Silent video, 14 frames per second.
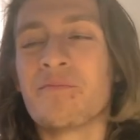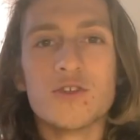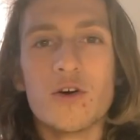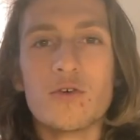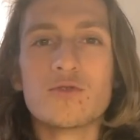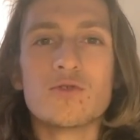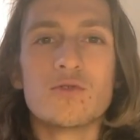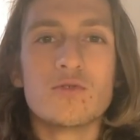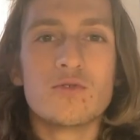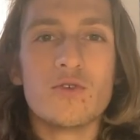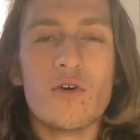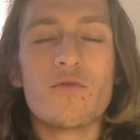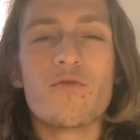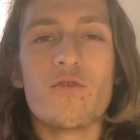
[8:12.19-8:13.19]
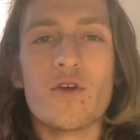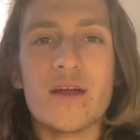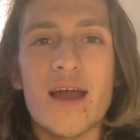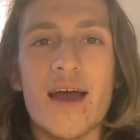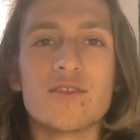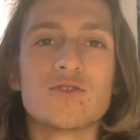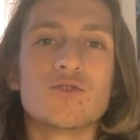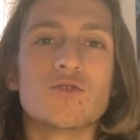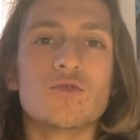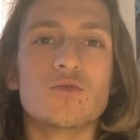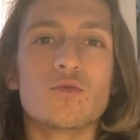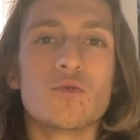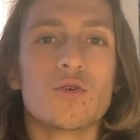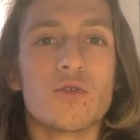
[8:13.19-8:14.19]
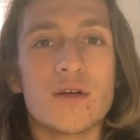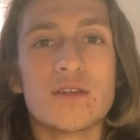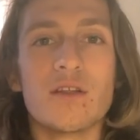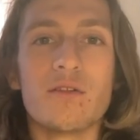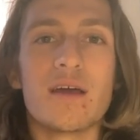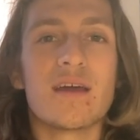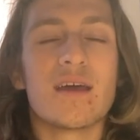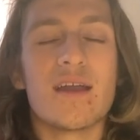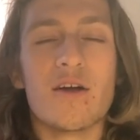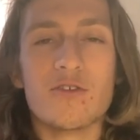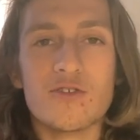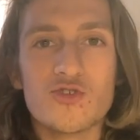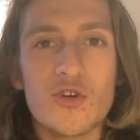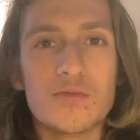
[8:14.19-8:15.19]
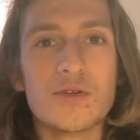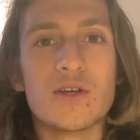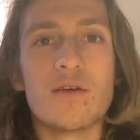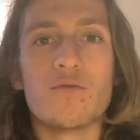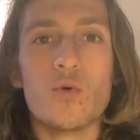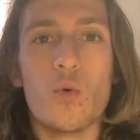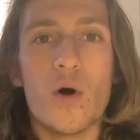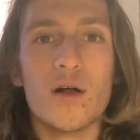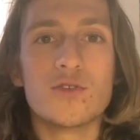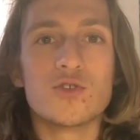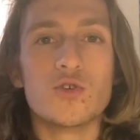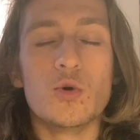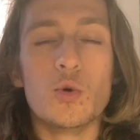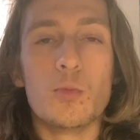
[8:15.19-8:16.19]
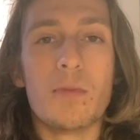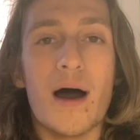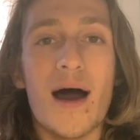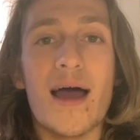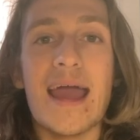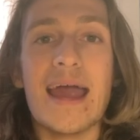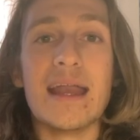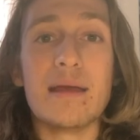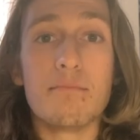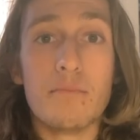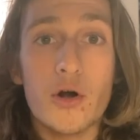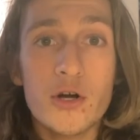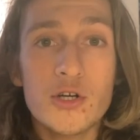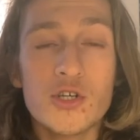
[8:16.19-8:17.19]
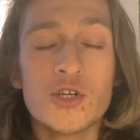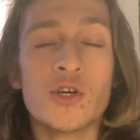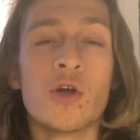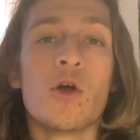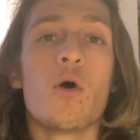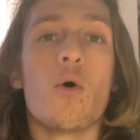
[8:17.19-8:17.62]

So don't forget to click the link in our description if you want to buy any merch,